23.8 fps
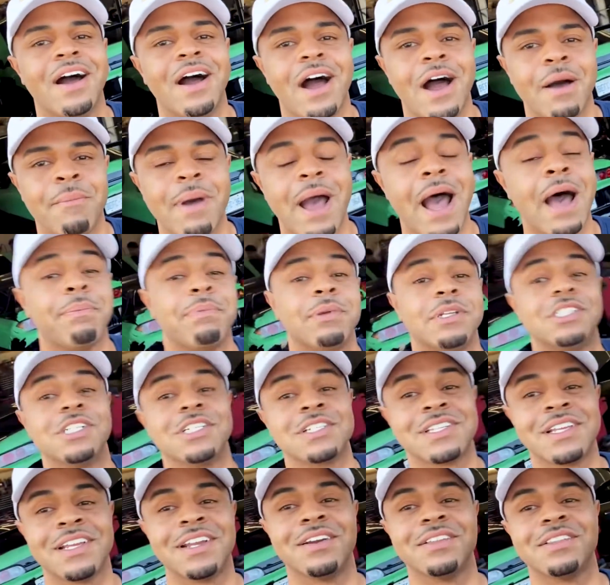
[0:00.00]
I'm happy
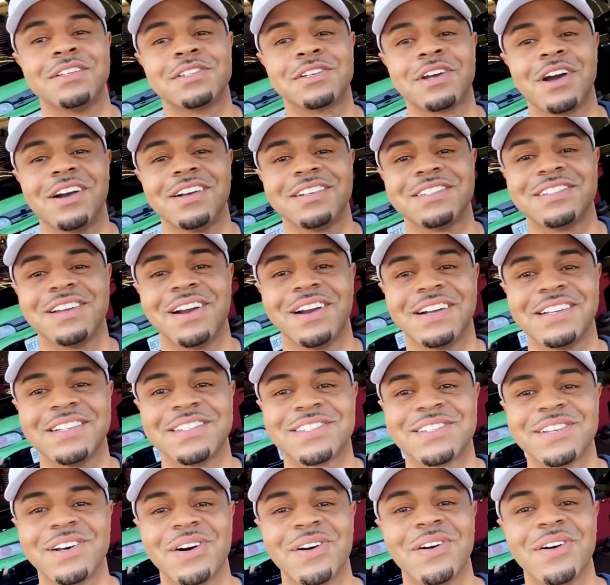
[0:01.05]
just to hear this car started. So